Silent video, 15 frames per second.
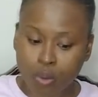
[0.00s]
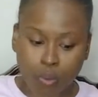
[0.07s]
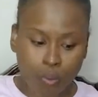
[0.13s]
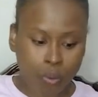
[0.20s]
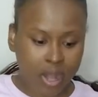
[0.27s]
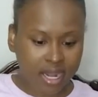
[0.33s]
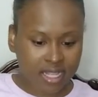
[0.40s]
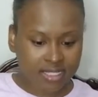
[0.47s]

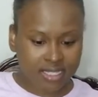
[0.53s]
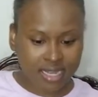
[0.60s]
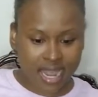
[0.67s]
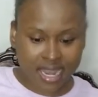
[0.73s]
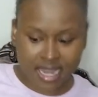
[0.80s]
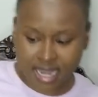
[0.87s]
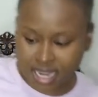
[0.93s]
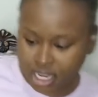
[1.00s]
What else did I
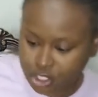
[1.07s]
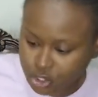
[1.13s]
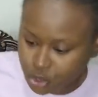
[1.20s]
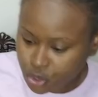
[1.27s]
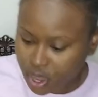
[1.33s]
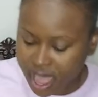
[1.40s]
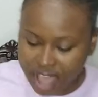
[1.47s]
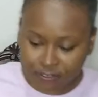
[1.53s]
need? So
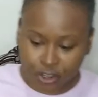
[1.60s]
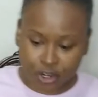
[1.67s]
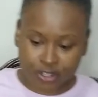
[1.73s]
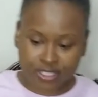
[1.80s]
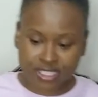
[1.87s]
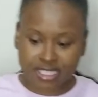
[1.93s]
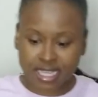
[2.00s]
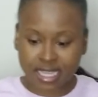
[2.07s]
you have your
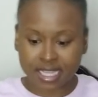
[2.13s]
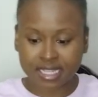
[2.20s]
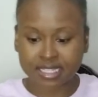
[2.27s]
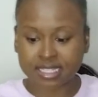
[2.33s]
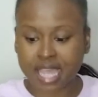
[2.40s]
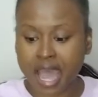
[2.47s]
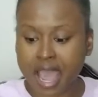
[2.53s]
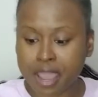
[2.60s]

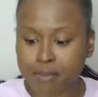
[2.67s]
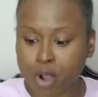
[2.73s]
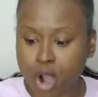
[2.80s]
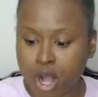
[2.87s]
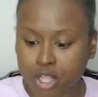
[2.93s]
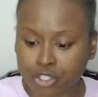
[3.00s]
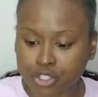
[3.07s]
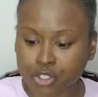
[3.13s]
seeds. I am
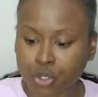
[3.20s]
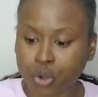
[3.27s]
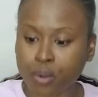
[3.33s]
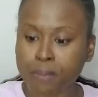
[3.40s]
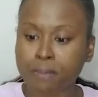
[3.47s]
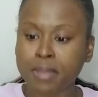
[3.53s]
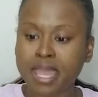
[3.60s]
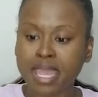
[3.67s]
also
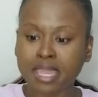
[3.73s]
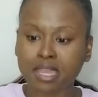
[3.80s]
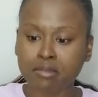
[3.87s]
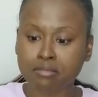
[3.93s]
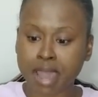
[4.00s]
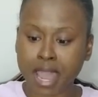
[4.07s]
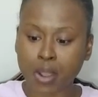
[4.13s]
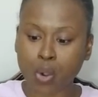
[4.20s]
making
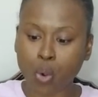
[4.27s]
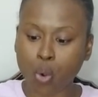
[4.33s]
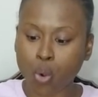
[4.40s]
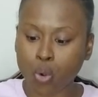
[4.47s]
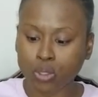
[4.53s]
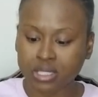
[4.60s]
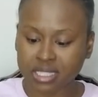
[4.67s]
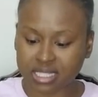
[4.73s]
my
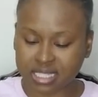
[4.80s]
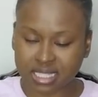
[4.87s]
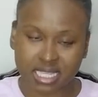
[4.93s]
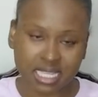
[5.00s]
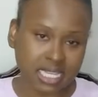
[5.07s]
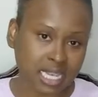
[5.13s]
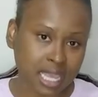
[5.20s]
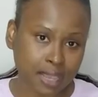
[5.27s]
own
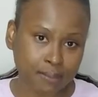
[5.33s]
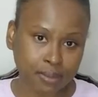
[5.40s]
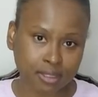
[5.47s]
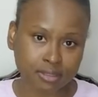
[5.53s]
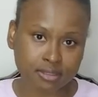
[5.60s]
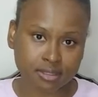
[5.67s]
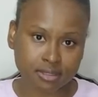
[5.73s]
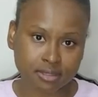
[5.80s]
seed
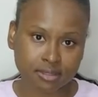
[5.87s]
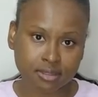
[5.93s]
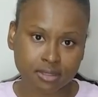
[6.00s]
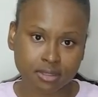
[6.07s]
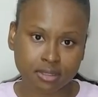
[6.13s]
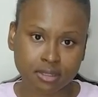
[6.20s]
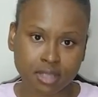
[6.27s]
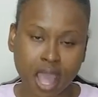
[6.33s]
labels.
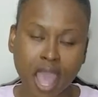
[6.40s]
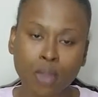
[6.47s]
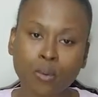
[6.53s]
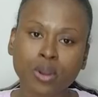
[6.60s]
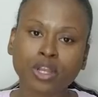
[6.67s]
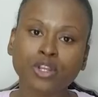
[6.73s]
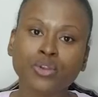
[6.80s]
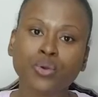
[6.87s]
I
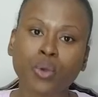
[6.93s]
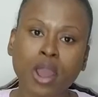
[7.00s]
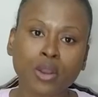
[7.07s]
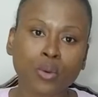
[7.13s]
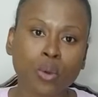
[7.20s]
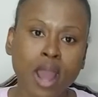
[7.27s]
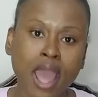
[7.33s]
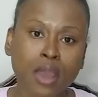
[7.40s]
want to know. I
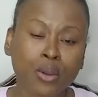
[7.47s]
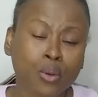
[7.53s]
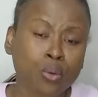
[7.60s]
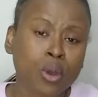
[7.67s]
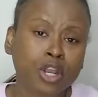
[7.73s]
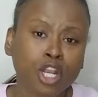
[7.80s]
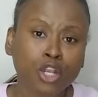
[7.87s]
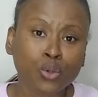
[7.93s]
don't
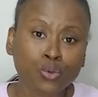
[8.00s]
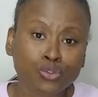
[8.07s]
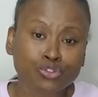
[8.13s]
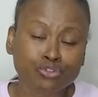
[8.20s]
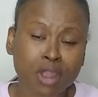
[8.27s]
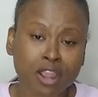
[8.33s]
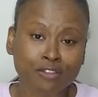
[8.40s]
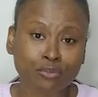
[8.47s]
want to lose
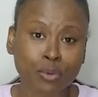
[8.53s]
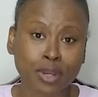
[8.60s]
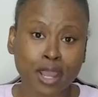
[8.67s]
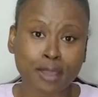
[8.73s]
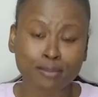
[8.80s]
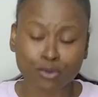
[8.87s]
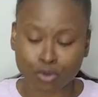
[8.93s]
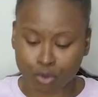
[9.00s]
track of what I
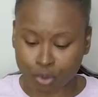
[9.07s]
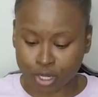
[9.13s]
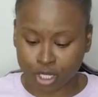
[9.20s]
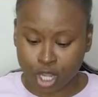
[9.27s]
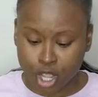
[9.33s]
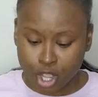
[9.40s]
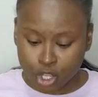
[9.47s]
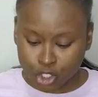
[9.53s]
am growing.
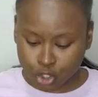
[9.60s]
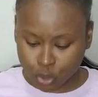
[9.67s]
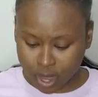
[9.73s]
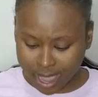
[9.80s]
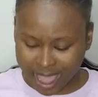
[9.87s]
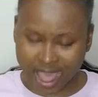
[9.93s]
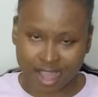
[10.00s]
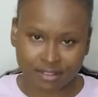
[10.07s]
So I
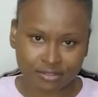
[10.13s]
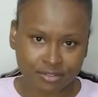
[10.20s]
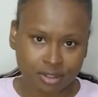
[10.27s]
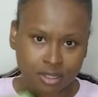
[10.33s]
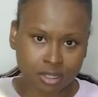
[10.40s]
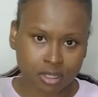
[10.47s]
have